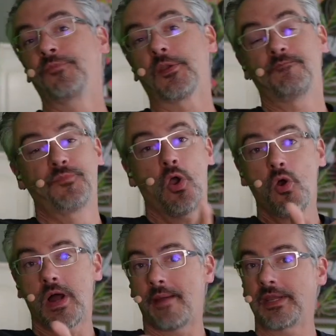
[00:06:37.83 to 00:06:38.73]

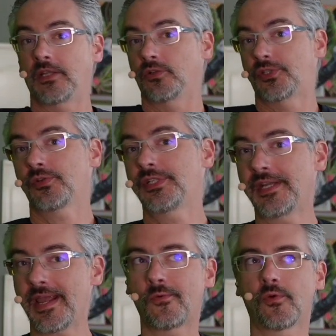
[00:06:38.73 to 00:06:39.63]
No, I mean, so
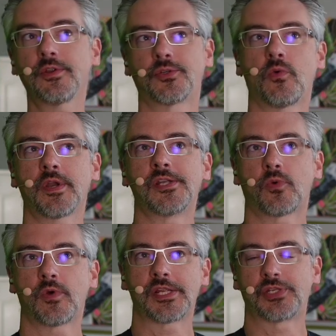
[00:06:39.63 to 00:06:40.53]
today we're in
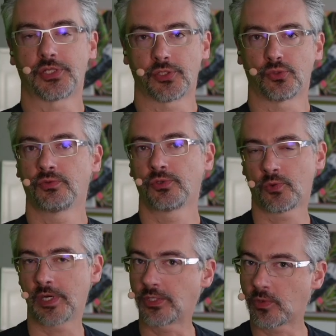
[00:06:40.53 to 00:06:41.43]
2022.
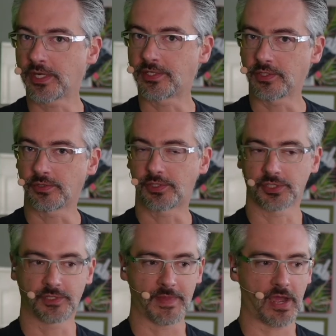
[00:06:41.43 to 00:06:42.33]
2022 is
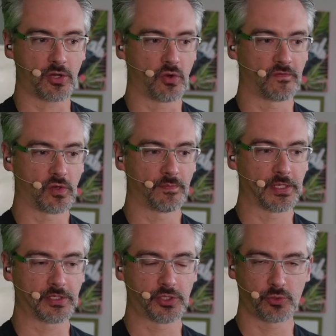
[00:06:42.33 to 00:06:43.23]
just about over,
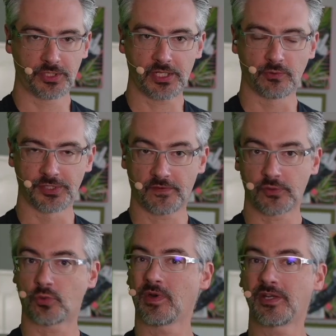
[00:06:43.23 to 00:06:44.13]
but SQL Server
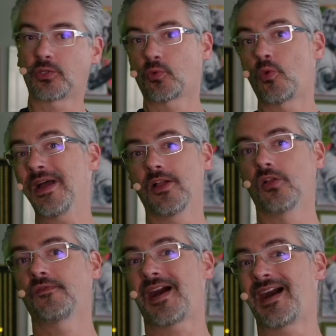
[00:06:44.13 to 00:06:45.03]

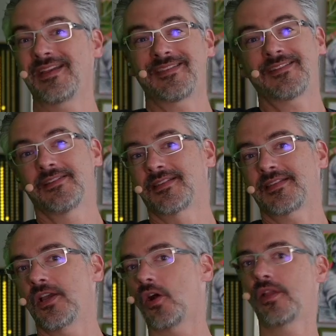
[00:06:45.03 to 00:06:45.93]
2012, I still
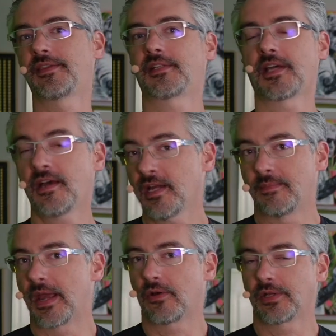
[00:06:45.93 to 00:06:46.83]
see all the
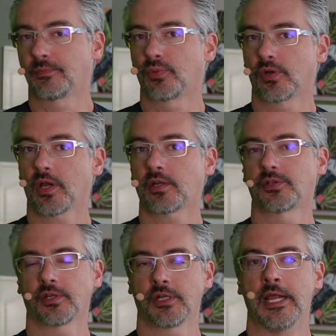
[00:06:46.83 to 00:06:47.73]
time out in production.